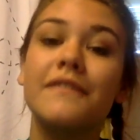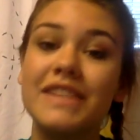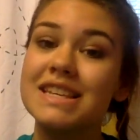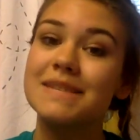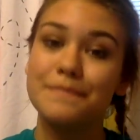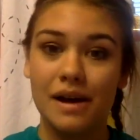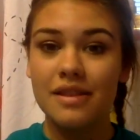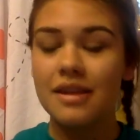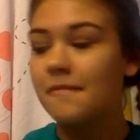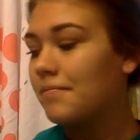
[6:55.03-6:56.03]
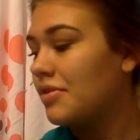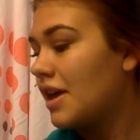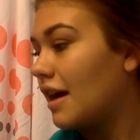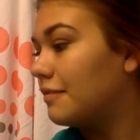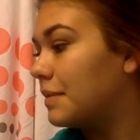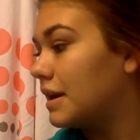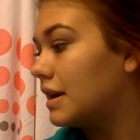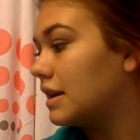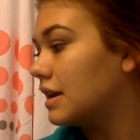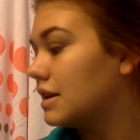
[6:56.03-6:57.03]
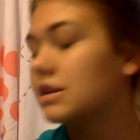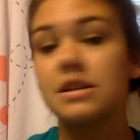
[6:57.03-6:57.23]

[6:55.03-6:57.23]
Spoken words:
this month have been,